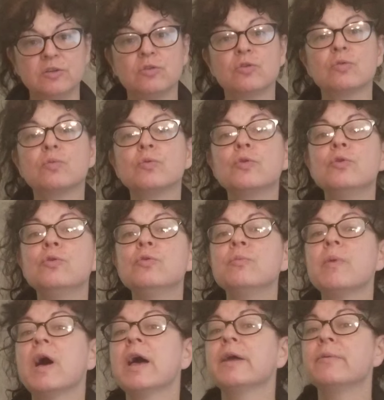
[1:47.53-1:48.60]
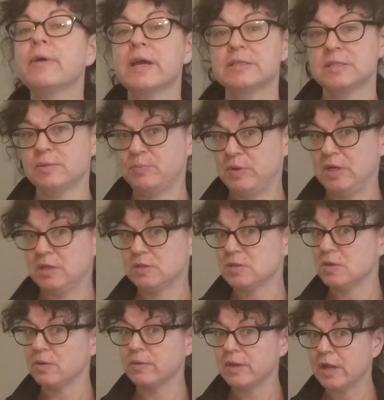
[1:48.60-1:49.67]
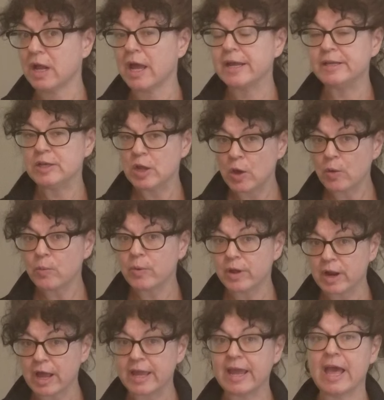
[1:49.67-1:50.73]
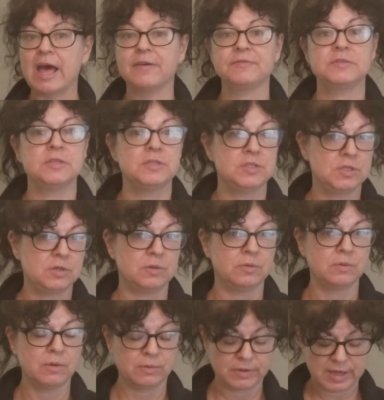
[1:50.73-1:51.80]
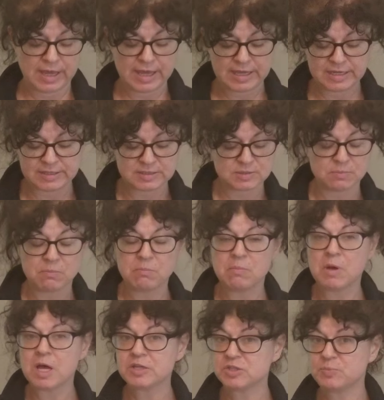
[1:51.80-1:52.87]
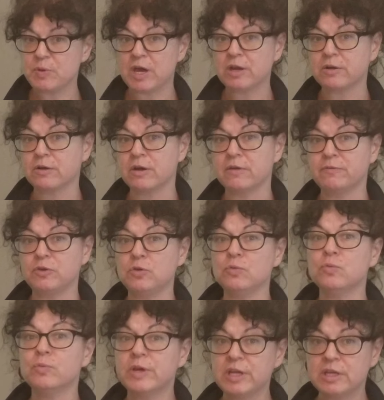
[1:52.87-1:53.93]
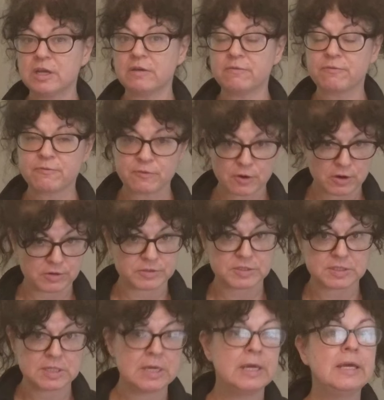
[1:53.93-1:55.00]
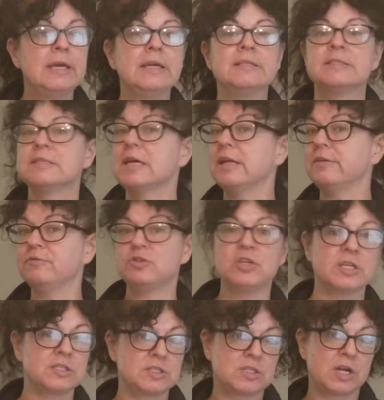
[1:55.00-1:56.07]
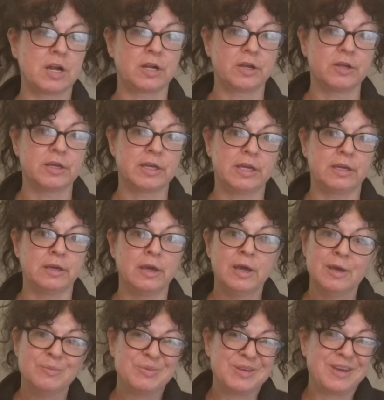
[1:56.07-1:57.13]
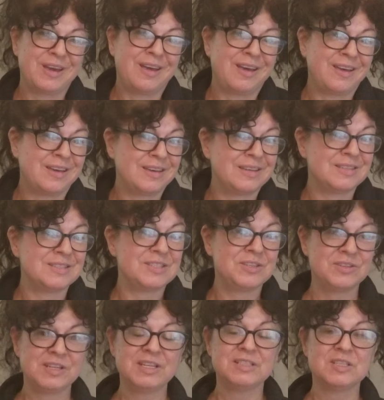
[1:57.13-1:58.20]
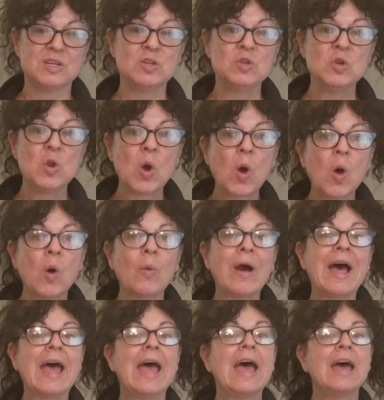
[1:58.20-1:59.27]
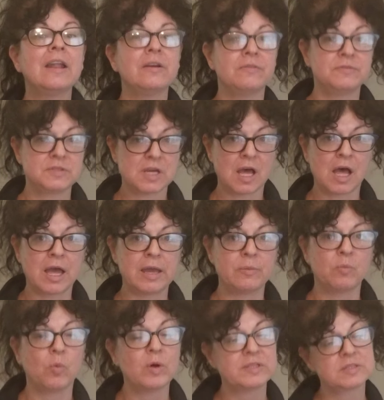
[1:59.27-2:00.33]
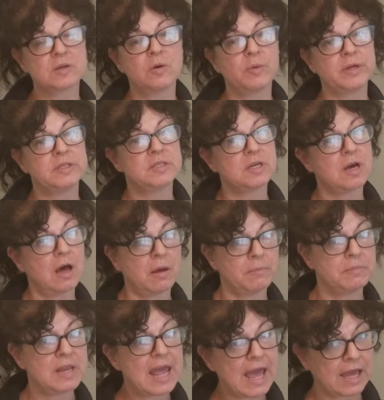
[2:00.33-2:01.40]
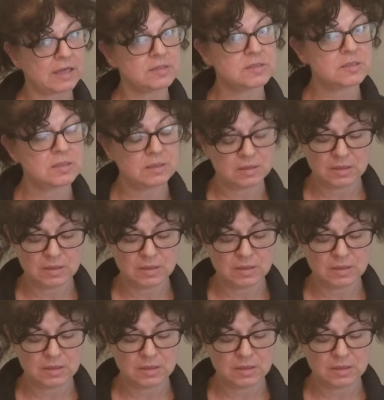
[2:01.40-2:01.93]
through my recipe so that I know what I have to do, okay? It's much better if you read it first instead of just start cooking because you need to know ahead of time what's going to come next.